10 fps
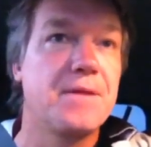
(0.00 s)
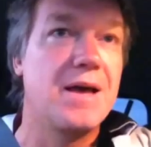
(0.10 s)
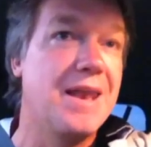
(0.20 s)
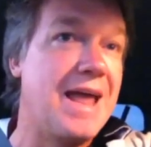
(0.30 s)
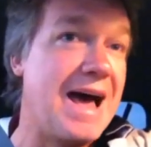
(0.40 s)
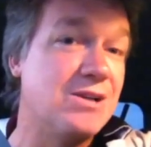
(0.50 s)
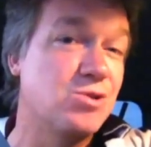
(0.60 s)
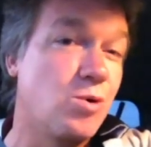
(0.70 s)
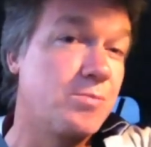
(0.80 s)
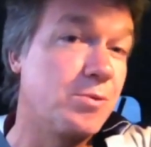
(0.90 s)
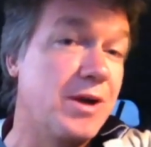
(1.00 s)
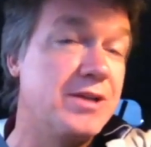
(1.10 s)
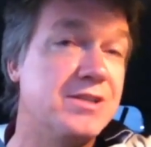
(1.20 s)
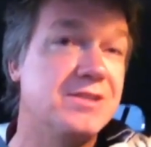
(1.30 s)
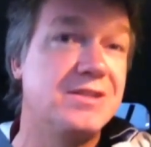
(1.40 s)
allows
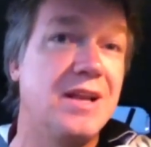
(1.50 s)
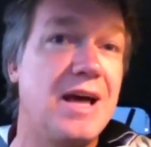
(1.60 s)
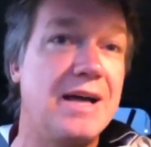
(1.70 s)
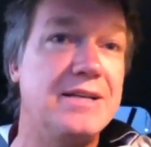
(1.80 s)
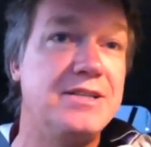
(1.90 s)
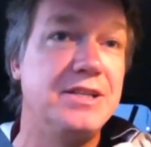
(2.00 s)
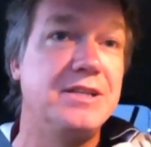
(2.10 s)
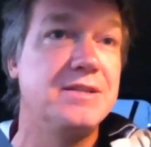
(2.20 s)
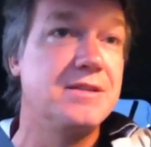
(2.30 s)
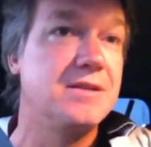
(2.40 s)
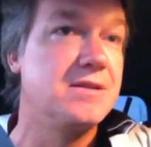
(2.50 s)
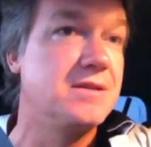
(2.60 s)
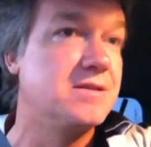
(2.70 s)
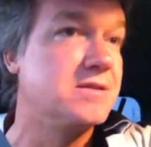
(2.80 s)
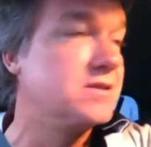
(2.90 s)
corporations to lie, cheat,
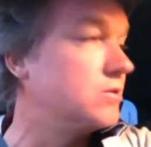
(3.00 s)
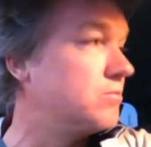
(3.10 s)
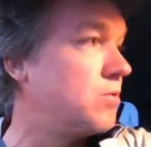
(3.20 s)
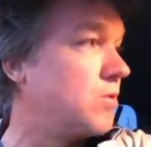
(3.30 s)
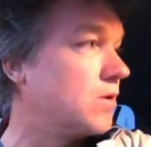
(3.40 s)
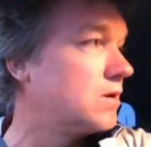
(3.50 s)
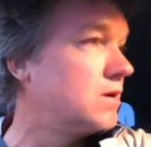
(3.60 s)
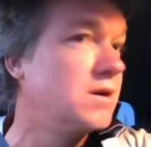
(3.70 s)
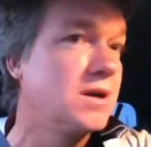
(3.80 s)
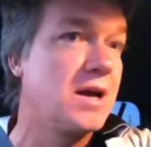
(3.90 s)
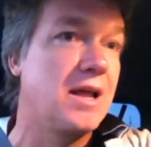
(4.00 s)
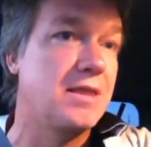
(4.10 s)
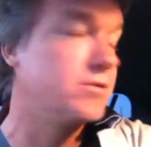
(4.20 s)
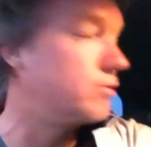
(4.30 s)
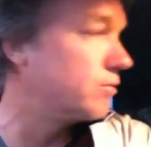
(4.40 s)
and steal more, kind of
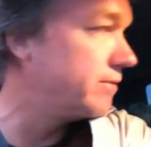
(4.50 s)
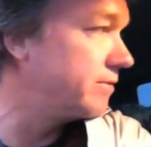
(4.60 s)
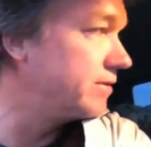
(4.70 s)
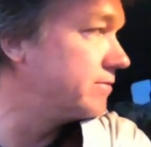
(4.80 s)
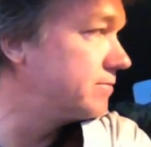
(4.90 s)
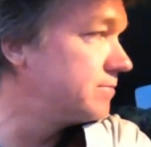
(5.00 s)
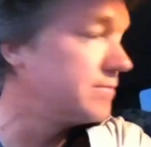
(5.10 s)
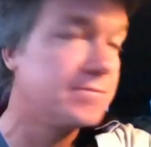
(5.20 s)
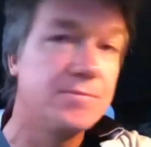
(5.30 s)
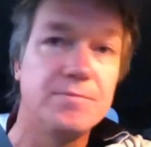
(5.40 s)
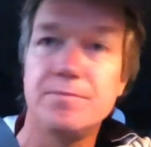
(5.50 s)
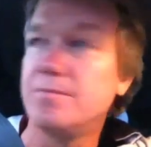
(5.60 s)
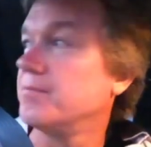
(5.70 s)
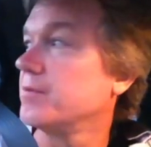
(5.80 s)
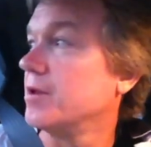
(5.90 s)
like the derivative
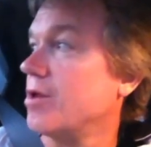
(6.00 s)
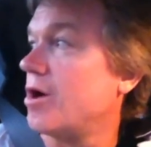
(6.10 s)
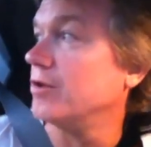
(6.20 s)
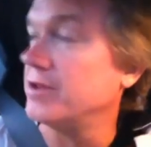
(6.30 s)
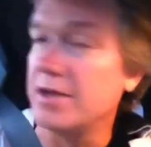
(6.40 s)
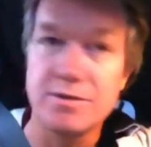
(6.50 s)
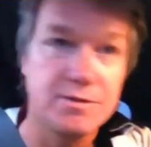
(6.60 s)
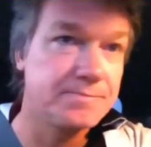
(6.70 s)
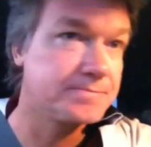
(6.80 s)
law does.